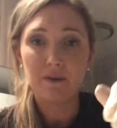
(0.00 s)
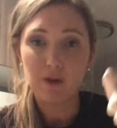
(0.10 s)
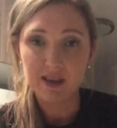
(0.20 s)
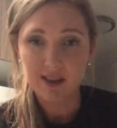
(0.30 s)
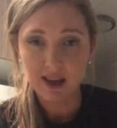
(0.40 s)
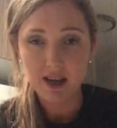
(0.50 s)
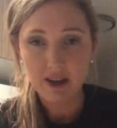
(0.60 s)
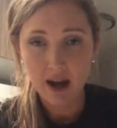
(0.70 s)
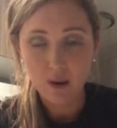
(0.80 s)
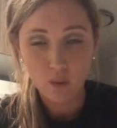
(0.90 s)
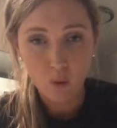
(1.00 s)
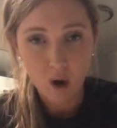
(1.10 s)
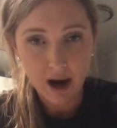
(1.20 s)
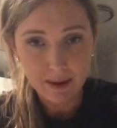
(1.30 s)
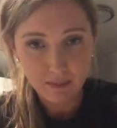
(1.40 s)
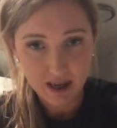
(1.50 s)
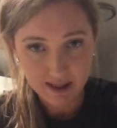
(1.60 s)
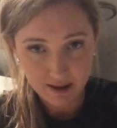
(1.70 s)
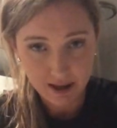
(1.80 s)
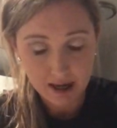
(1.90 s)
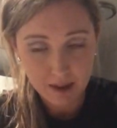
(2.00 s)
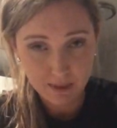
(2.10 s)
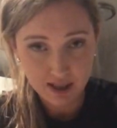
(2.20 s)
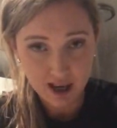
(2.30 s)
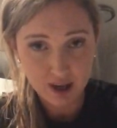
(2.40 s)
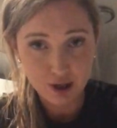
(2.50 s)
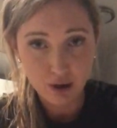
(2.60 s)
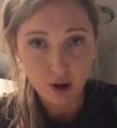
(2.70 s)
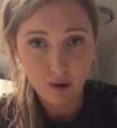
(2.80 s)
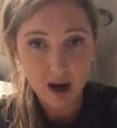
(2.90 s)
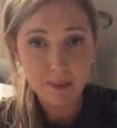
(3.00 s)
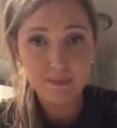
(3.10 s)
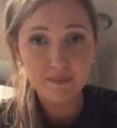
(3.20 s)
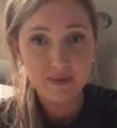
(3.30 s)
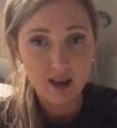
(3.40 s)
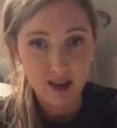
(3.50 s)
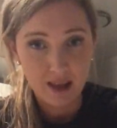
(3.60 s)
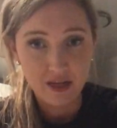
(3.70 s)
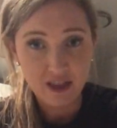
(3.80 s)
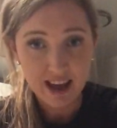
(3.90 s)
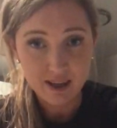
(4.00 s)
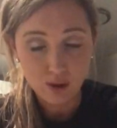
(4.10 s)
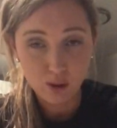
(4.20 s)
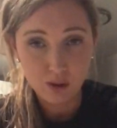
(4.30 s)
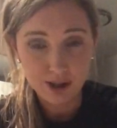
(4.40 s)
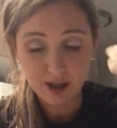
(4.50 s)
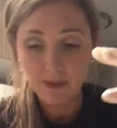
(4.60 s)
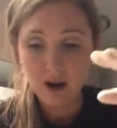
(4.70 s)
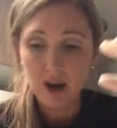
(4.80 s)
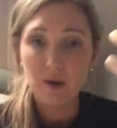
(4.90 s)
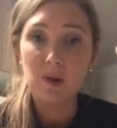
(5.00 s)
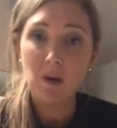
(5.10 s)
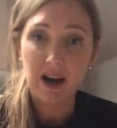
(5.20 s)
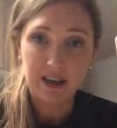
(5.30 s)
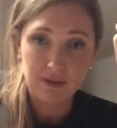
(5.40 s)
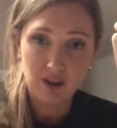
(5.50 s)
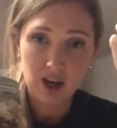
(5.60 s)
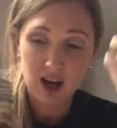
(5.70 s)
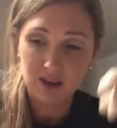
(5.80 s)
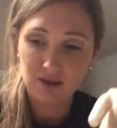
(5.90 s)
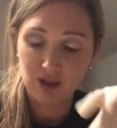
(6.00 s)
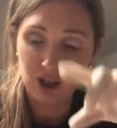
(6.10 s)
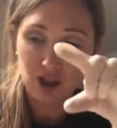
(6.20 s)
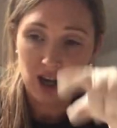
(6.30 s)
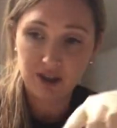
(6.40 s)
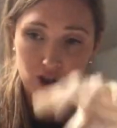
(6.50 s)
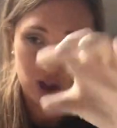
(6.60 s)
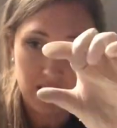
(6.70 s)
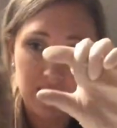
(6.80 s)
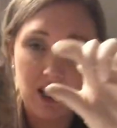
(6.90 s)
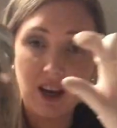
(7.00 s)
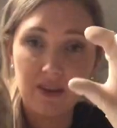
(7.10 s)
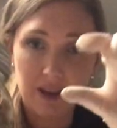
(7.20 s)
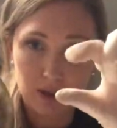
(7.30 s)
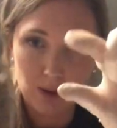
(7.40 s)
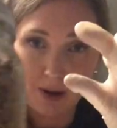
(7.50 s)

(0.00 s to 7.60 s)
if we see that white mycelium start to grow up, that's awesome. We might give the jars a shake. That's why I